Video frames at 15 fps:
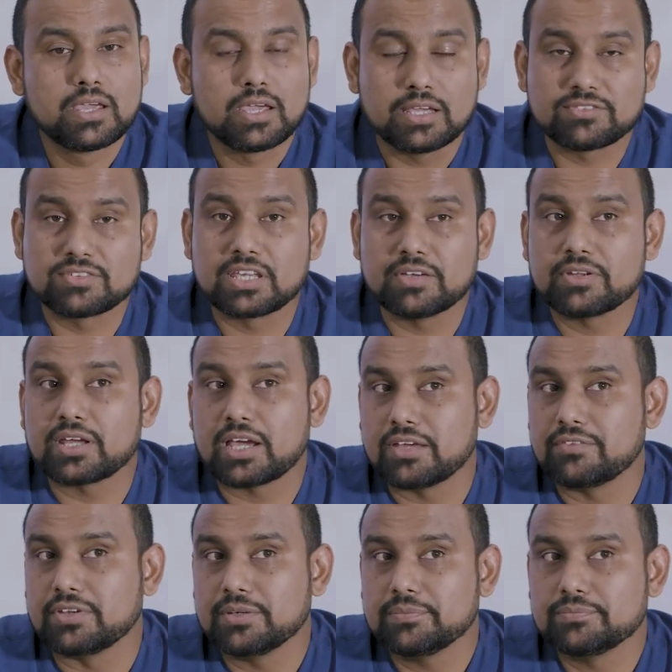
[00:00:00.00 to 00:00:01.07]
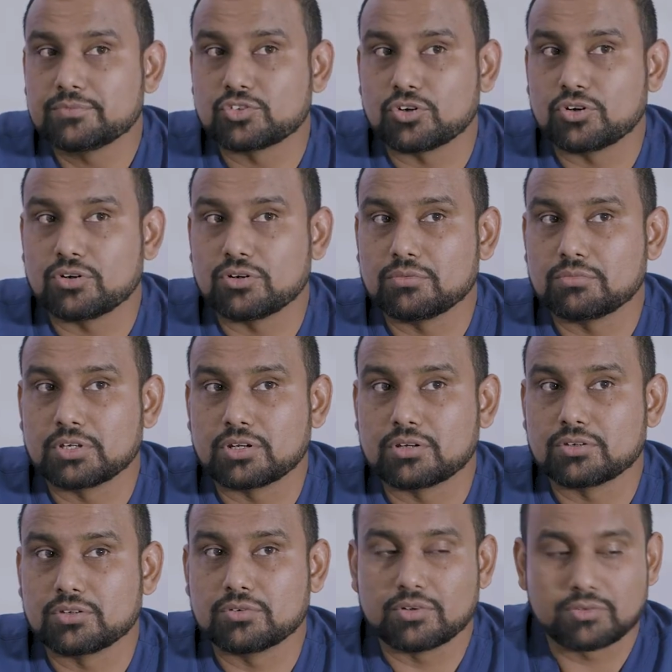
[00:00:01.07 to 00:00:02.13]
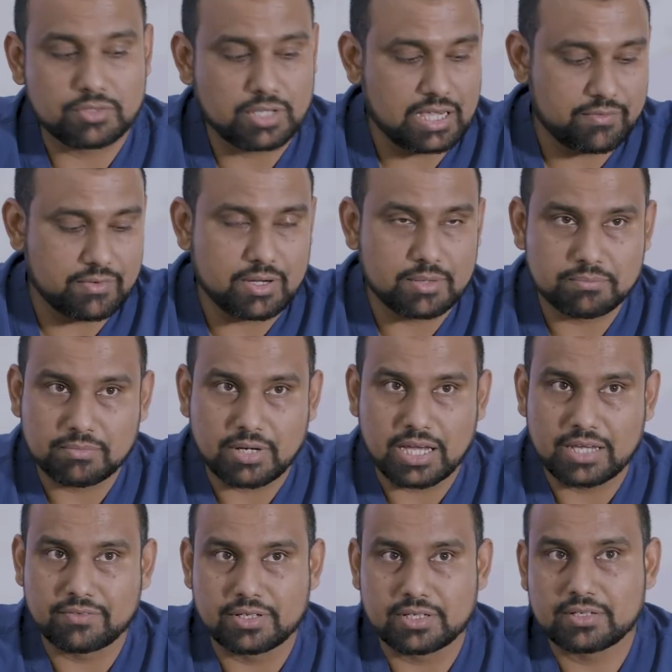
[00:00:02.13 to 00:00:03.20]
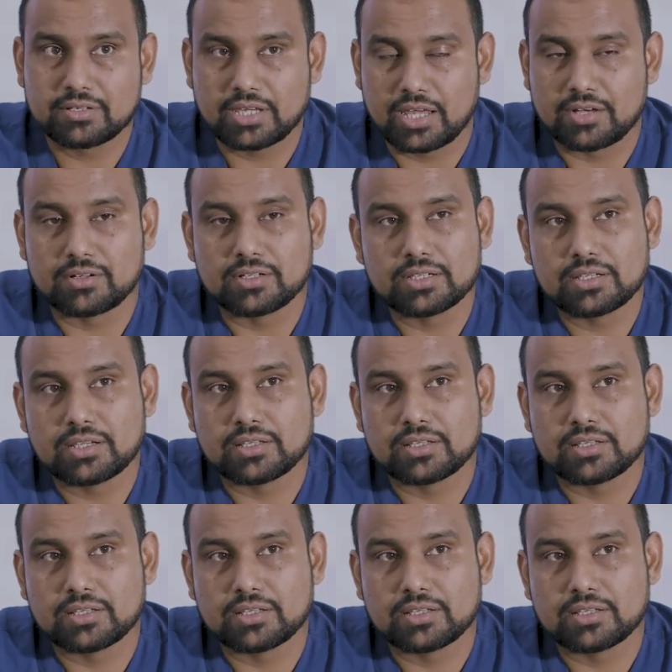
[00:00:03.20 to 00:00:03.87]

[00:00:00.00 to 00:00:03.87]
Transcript: It's given IV, so you have a IV cannula,